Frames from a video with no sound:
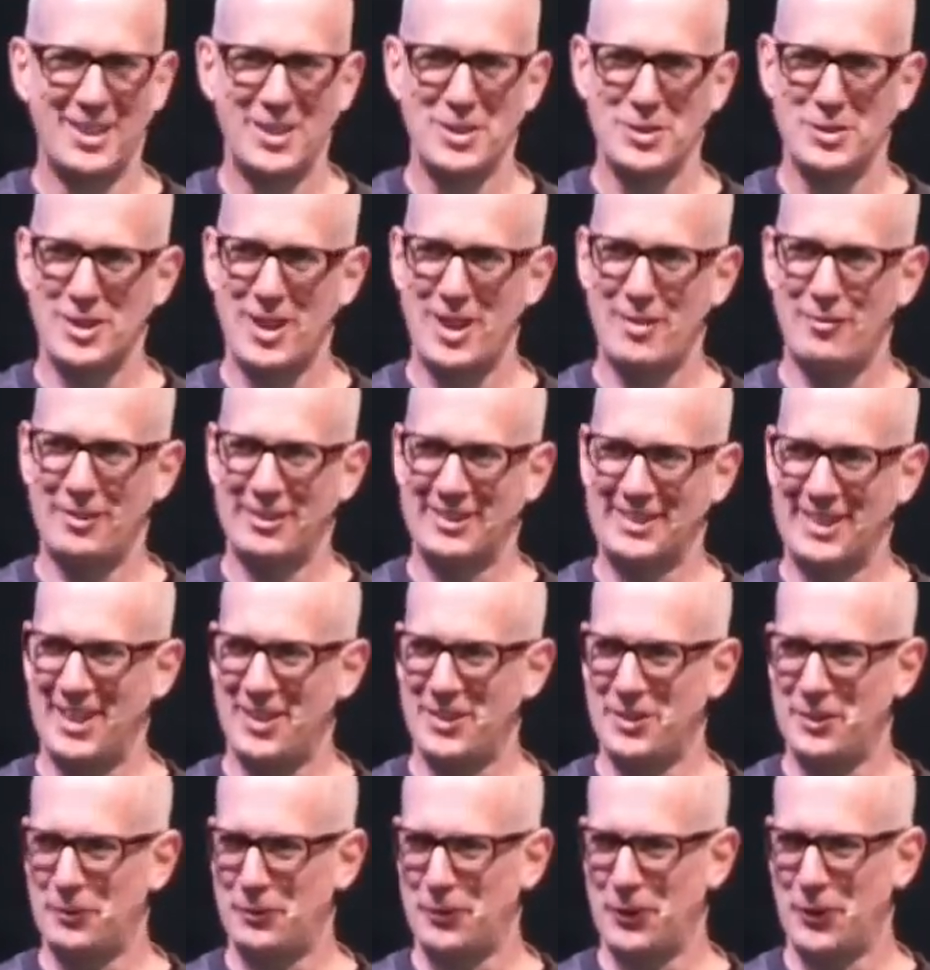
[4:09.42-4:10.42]
Driving
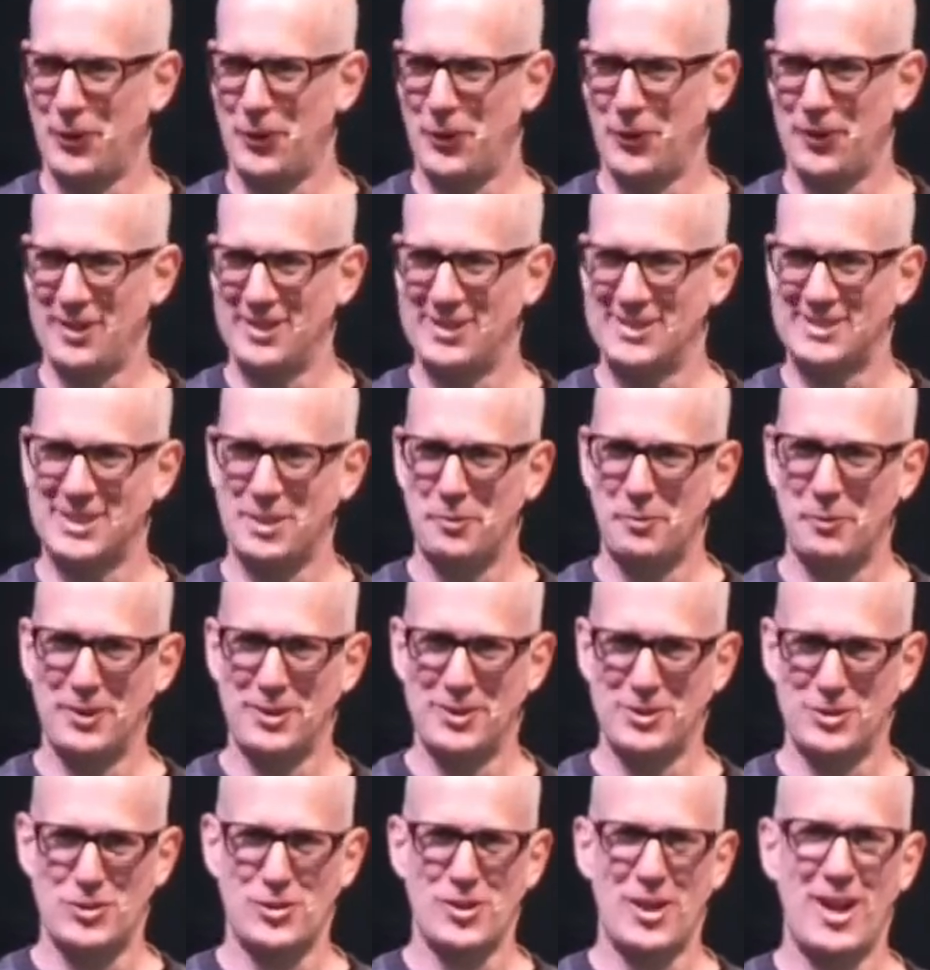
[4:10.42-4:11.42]
down the road and
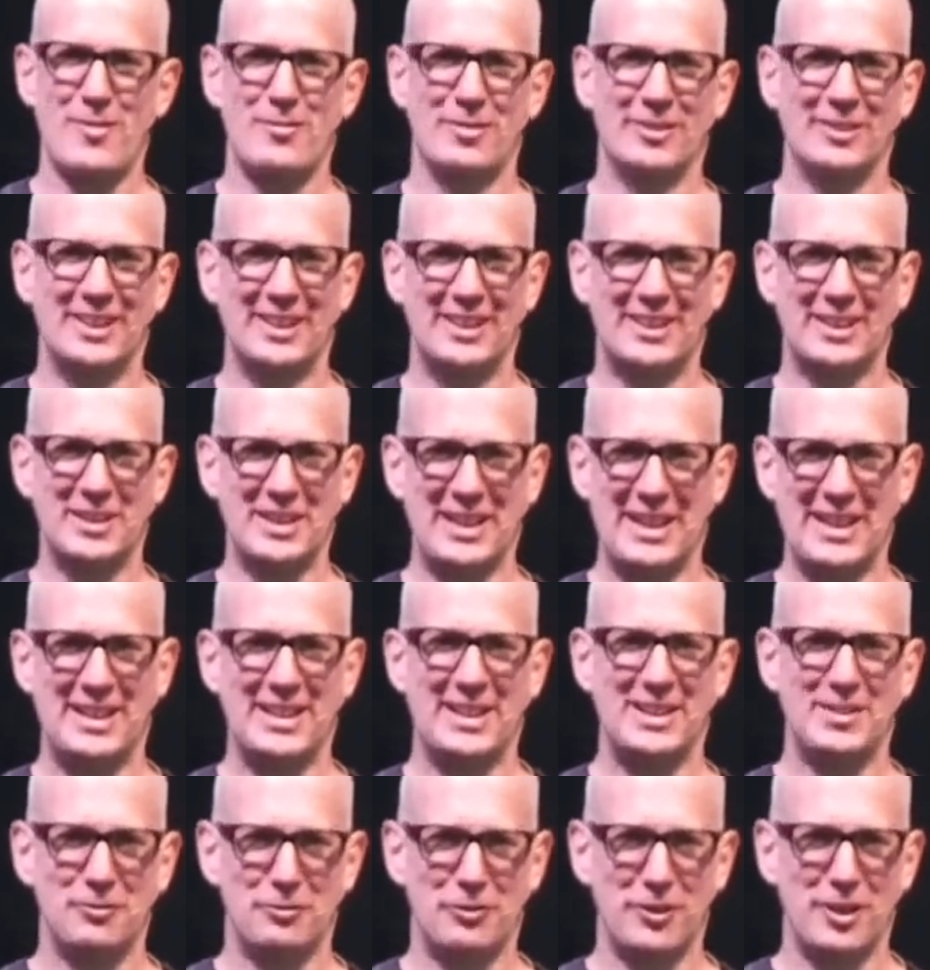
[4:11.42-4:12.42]
someone's driving like an
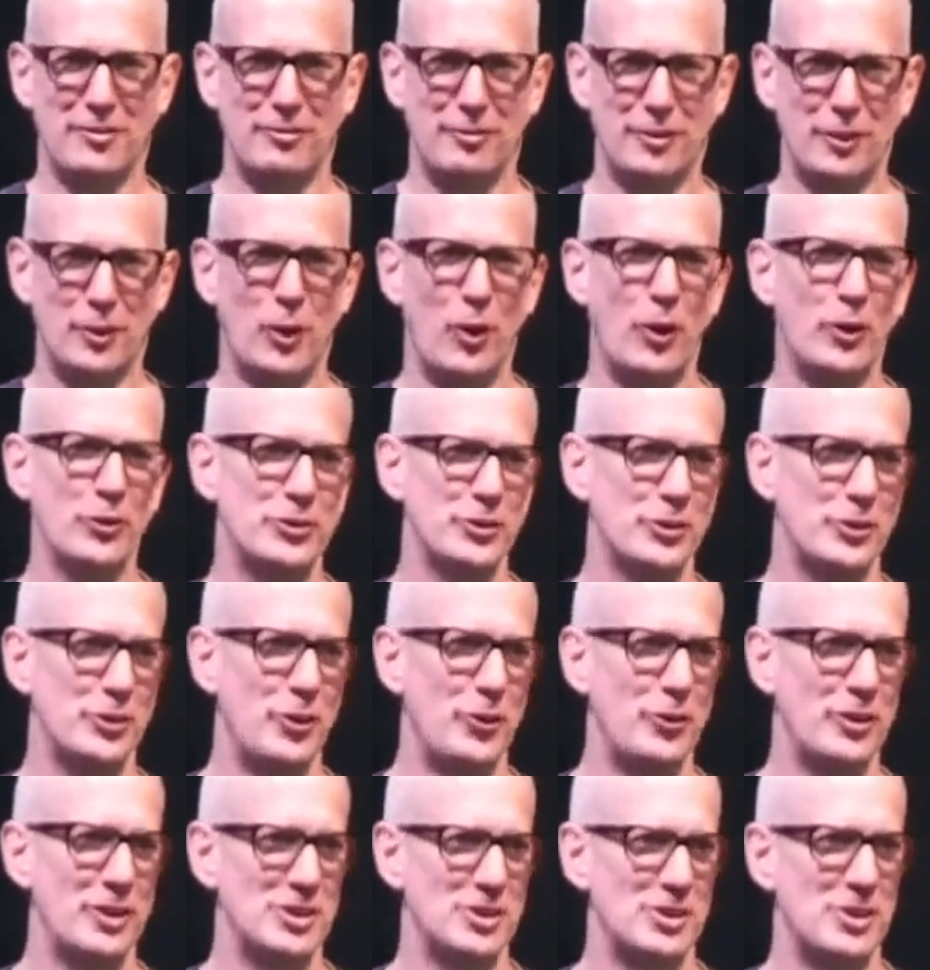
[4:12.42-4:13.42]
idiot in front of you, also
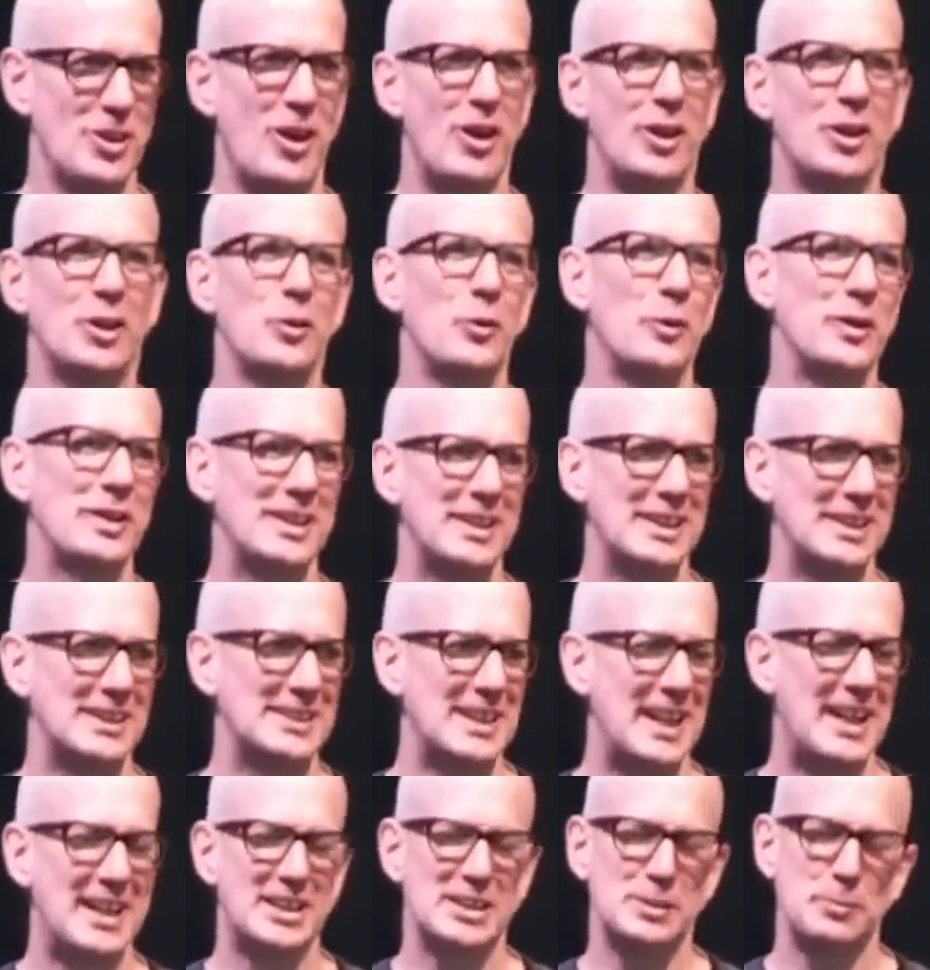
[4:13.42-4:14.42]
known as not going the
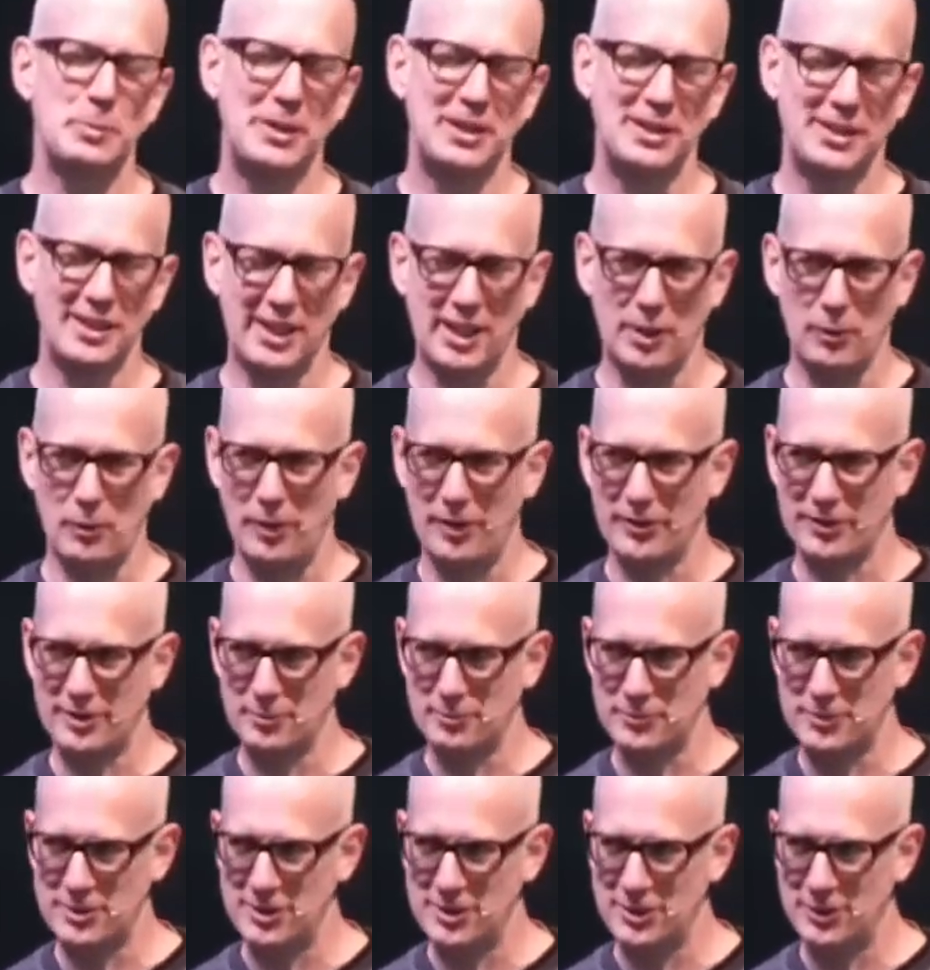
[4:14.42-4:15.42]
exact speed that I want
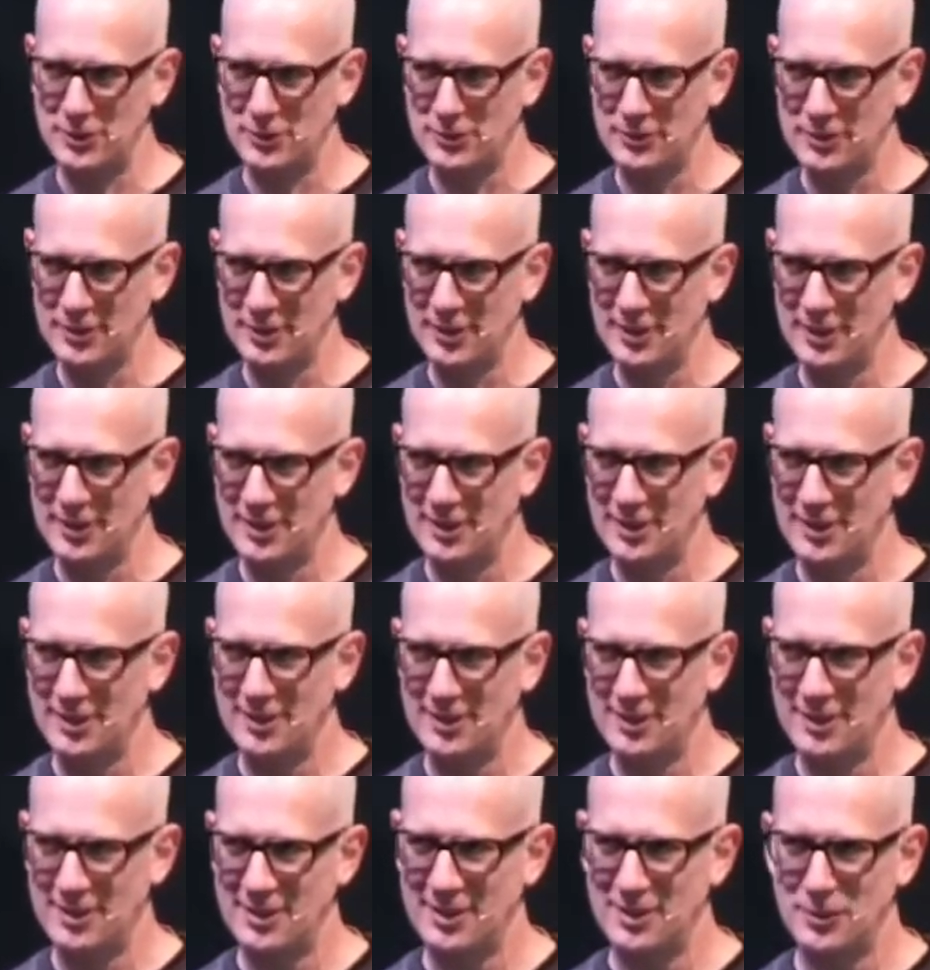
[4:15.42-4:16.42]
them to do.
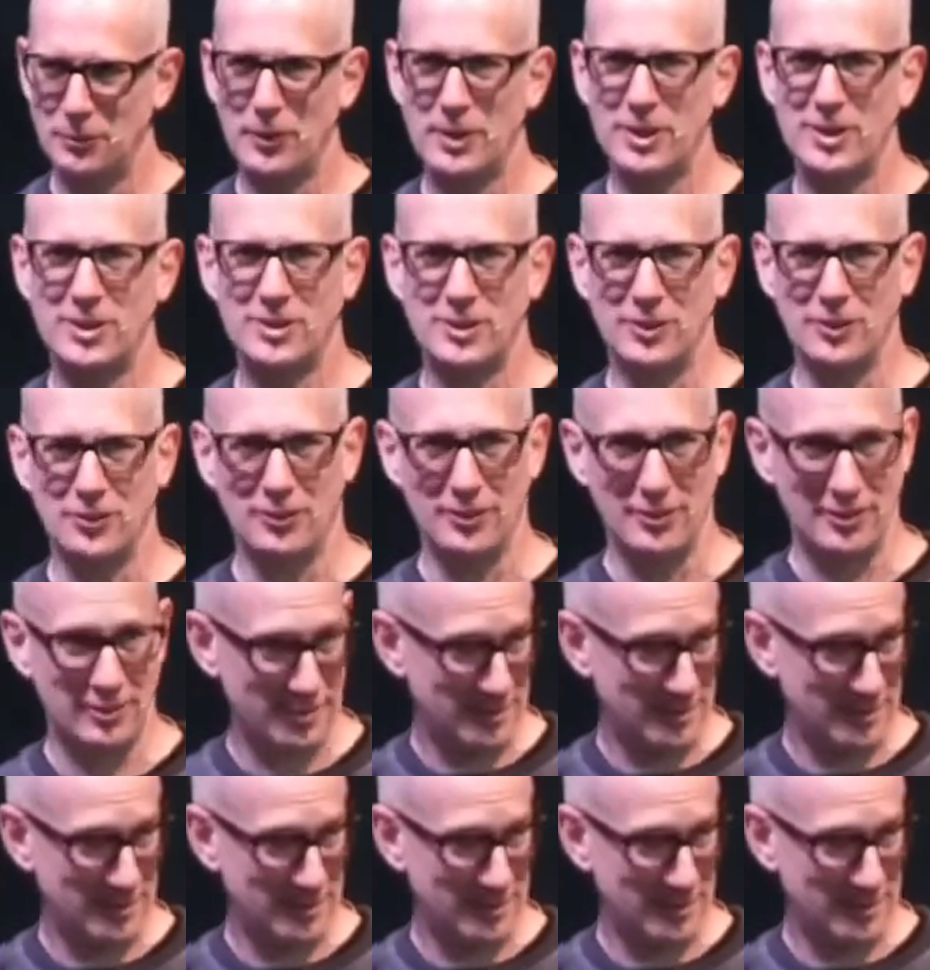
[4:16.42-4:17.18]
What do?